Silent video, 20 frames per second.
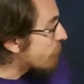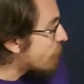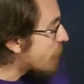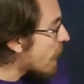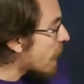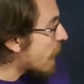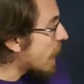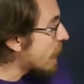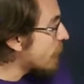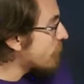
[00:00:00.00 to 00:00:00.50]

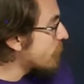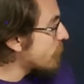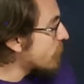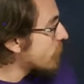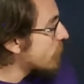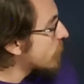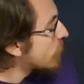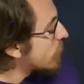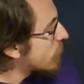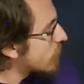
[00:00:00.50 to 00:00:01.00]
5,
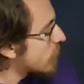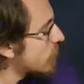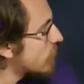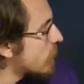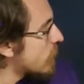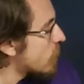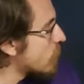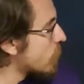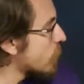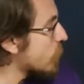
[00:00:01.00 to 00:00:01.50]

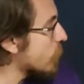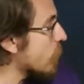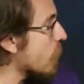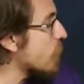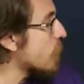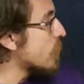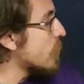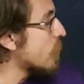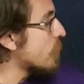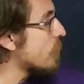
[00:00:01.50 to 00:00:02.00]
we'll start
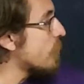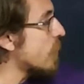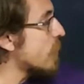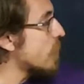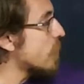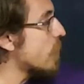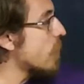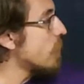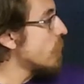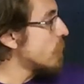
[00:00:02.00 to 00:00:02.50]
with the 5th
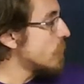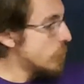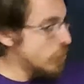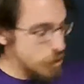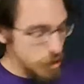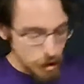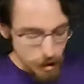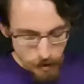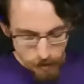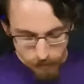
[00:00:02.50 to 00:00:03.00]
note,
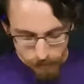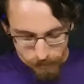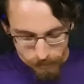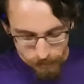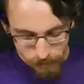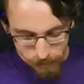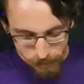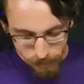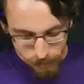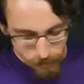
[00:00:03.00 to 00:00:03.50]
G.
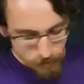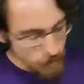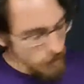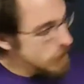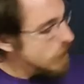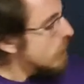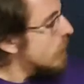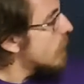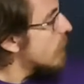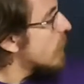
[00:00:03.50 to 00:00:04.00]

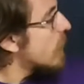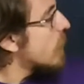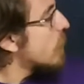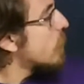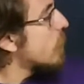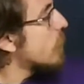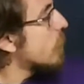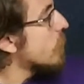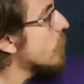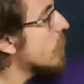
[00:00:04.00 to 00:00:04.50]

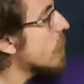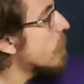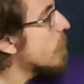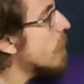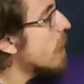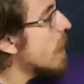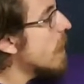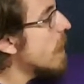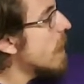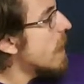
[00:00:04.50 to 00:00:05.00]
We'll skip
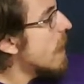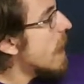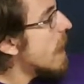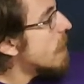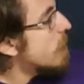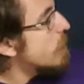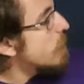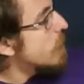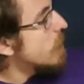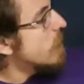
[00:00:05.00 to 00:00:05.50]
A, add
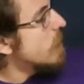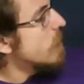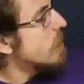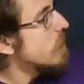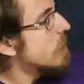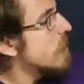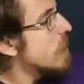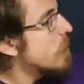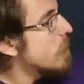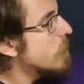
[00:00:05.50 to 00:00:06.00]
B,
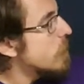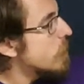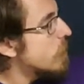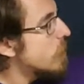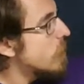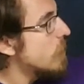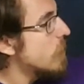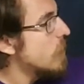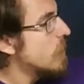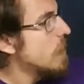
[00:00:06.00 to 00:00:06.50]
skip
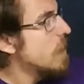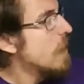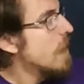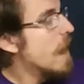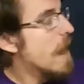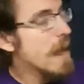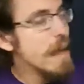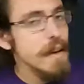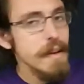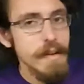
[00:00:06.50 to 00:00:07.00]
C,
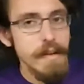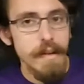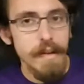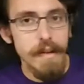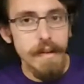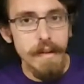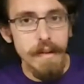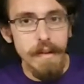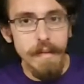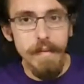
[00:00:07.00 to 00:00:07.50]
add
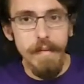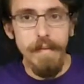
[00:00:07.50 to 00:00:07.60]
D.